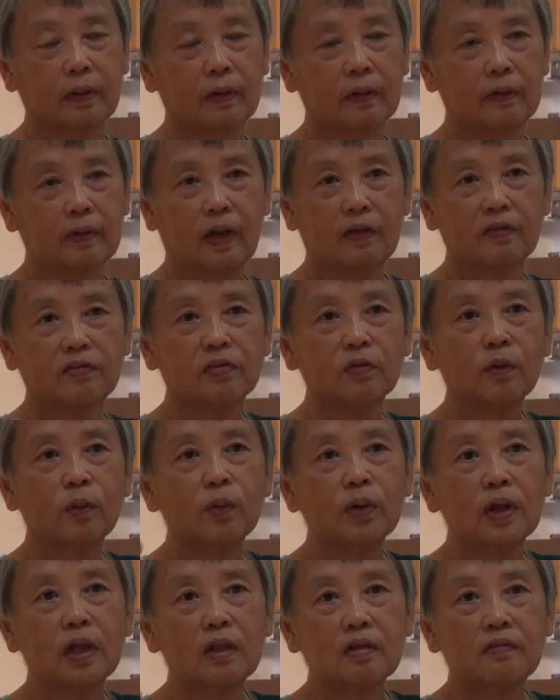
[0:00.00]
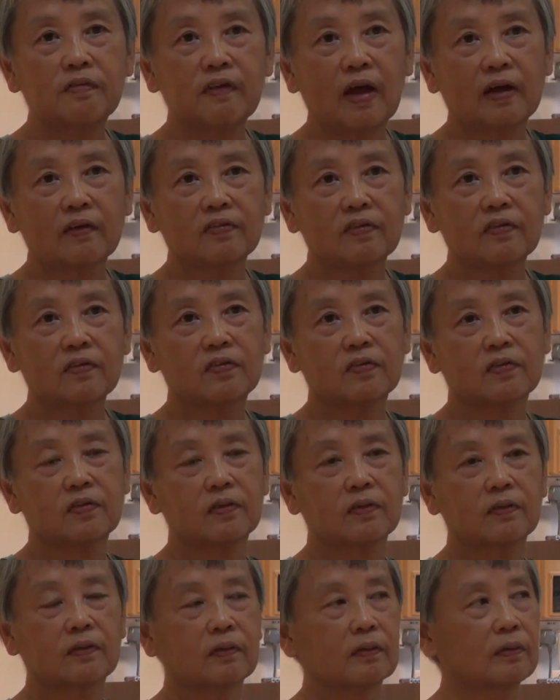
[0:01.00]
there's no influxes.
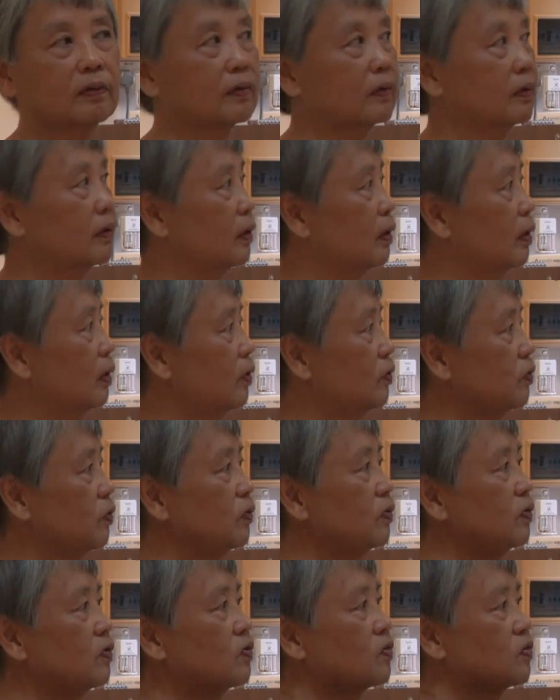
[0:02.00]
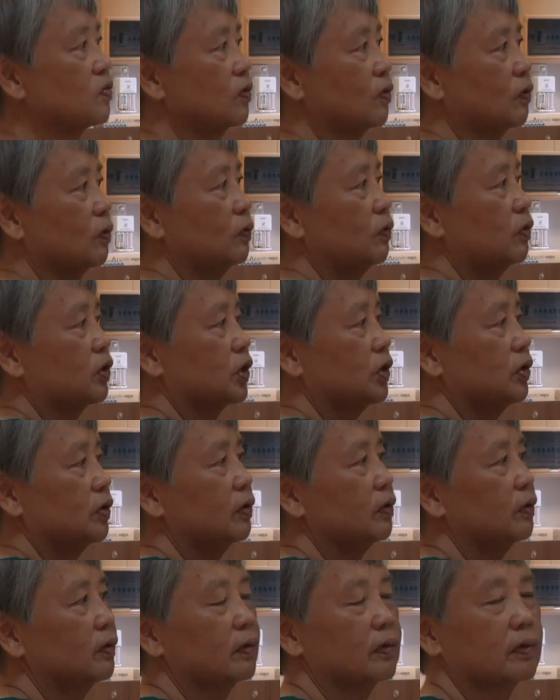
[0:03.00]
So it is
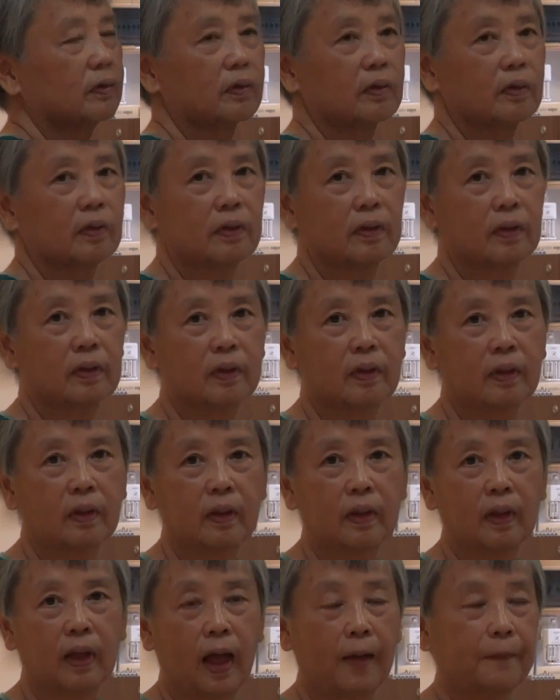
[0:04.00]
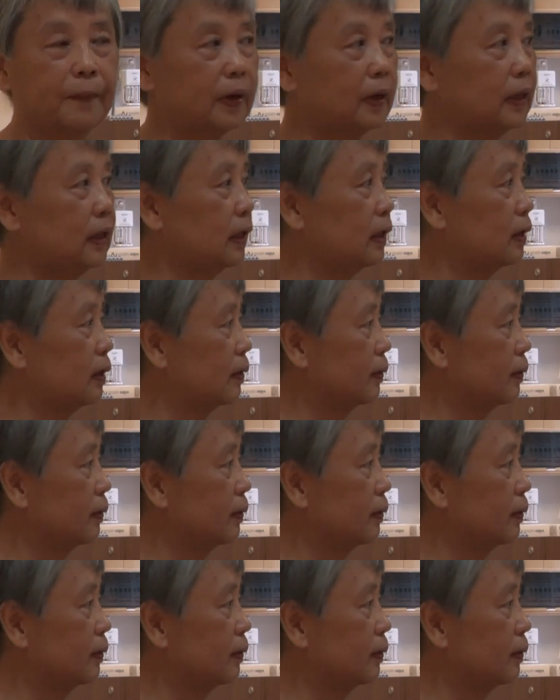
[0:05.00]
seclusion happily.